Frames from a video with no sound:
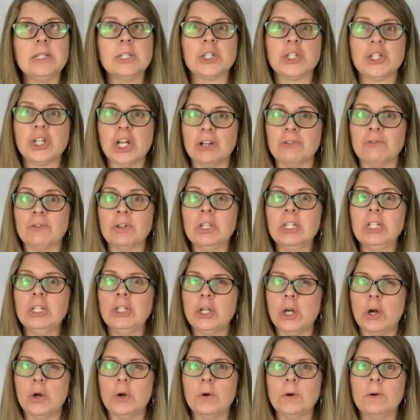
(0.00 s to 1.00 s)
is generally
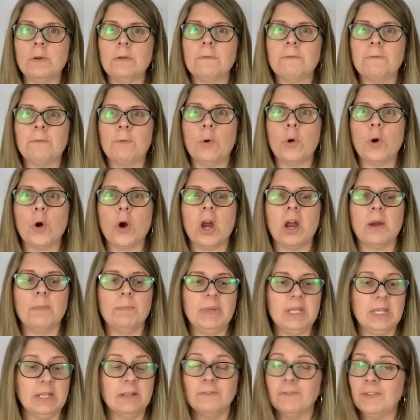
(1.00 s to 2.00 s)
known for
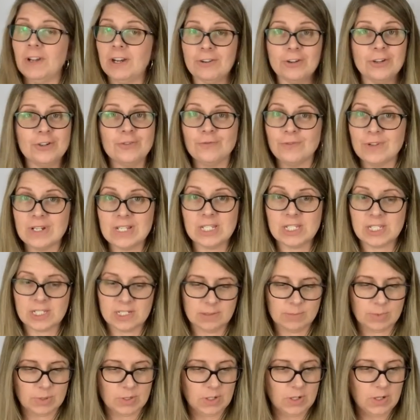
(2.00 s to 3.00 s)
being very
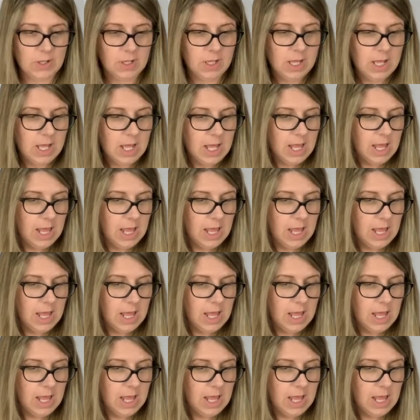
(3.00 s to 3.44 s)
reasonable